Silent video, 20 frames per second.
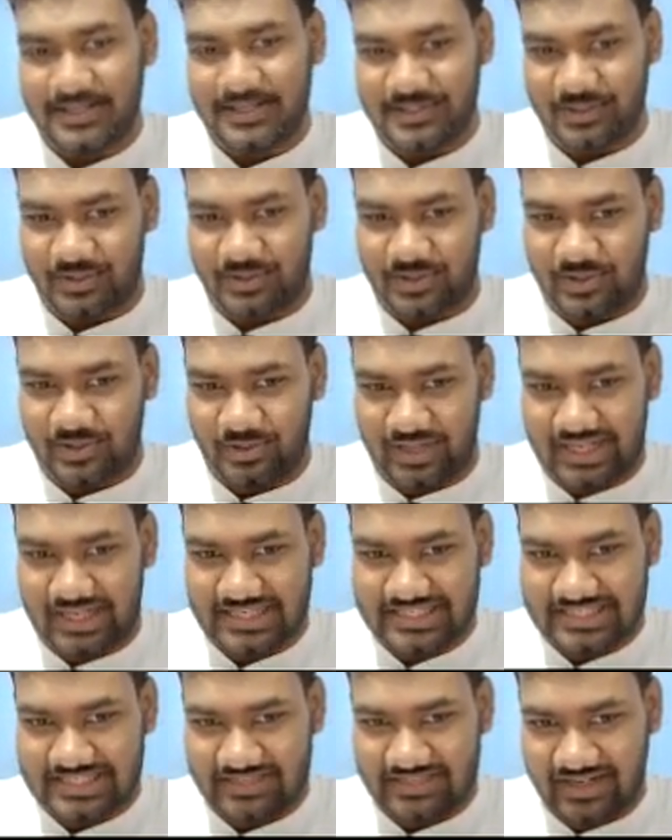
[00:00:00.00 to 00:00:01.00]
So to
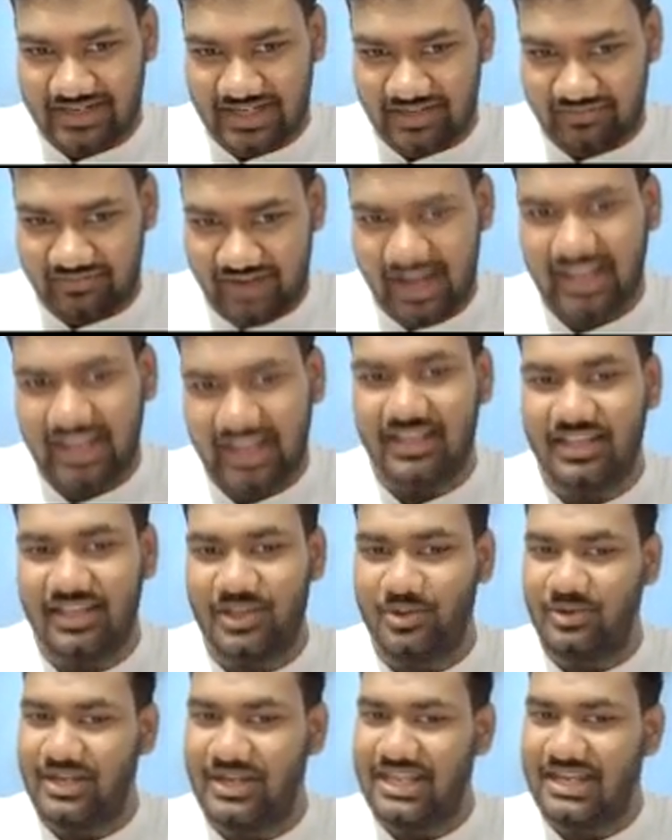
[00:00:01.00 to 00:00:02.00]
get 75,
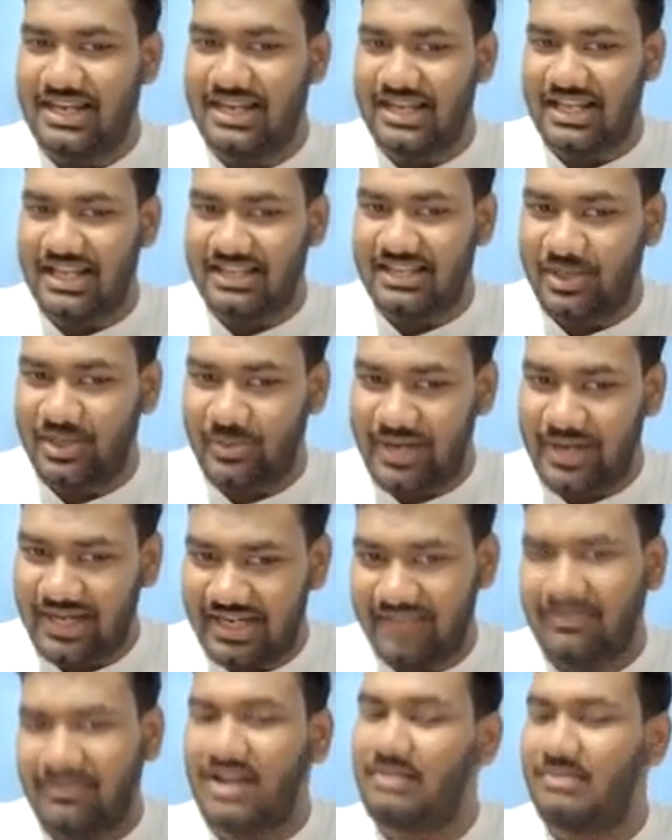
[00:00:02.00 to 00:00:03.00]
you need another
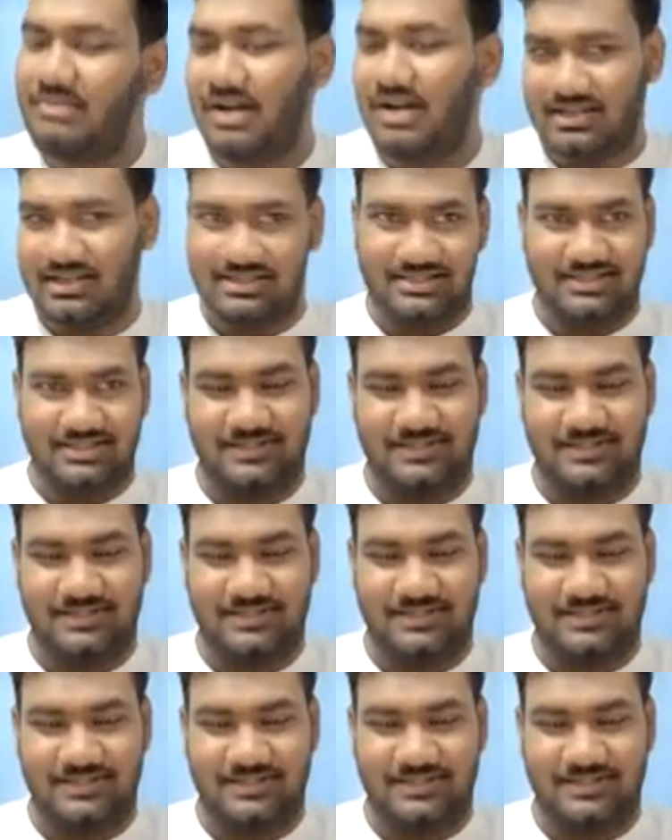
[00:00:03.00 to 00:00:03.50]
21 marks.